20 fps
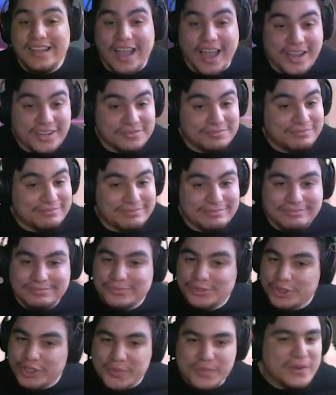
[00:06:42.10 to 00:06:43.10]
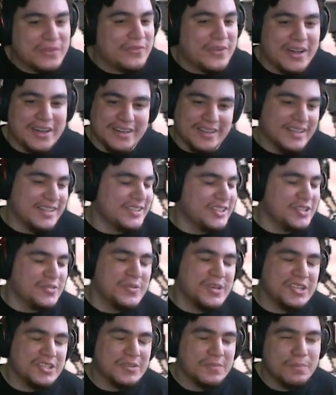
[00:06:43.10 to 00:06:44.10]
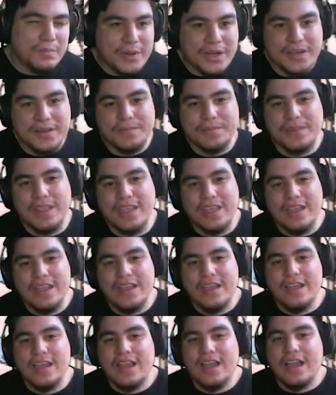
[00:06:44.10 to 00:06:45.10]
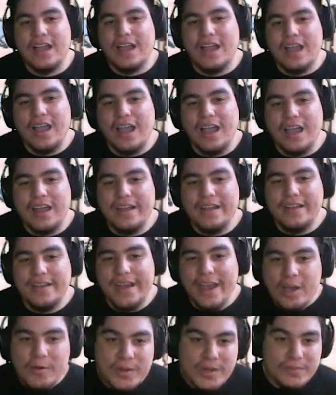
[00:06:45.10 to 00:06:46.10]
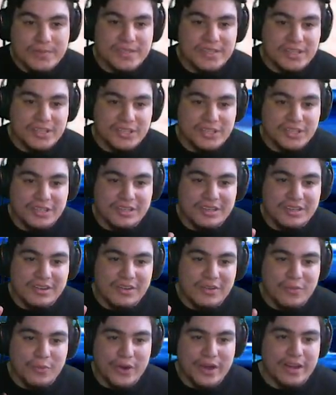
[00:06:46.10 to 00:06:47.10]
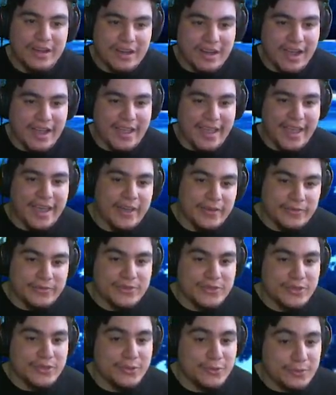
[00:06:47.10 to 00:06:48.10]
I should have been fine in that situation, but now in a position where I have to